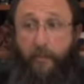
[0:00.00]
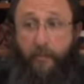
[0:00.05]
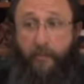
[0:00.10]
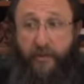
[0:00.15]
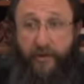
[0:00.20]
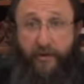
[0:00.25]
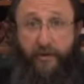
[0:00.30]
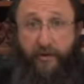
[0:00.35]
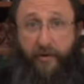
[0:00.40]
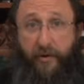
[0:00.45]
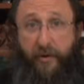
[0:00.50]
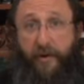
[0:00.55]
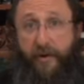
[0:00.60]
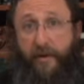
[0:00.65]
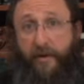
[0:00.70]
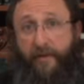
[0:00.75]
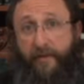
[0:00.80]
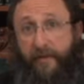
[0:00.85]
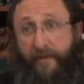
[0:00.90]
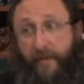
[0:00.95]
bigger
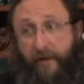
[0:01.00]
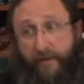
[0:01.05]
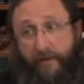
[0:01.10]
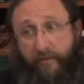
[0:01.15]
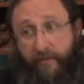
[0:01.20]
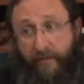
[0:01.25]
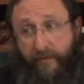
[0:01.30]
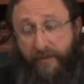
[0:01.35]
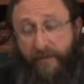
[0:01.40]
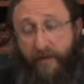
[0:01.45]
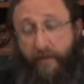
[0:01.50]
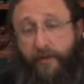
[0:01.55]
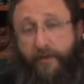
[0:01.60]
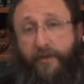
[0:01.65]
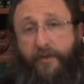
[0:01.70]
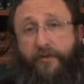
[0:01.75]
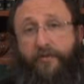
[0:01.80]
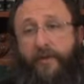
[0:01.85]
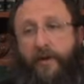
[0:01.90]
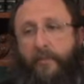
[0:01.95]
than the other rivers that were
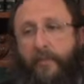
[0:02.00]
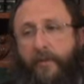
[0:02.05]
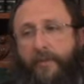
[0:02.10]
described,